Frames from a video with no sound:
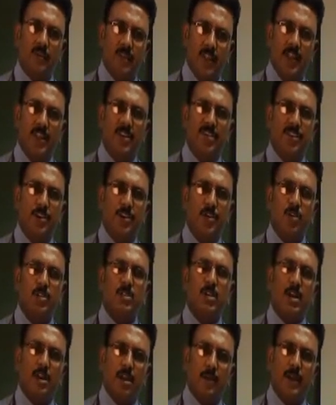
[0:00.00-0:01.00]
If the industry
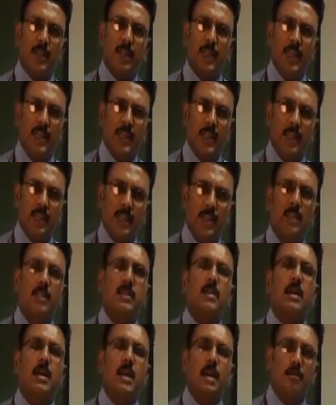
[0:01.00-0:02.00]
grows, automatically
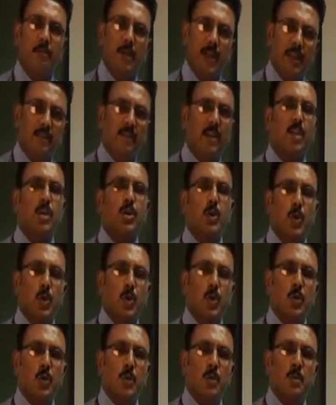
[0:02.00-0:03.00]
the company will
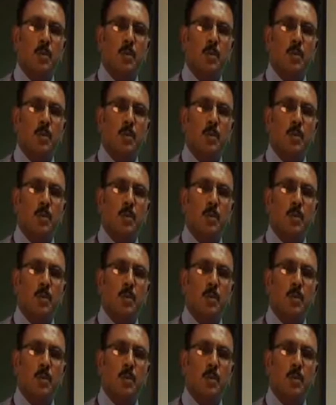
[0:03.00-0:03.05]
grow.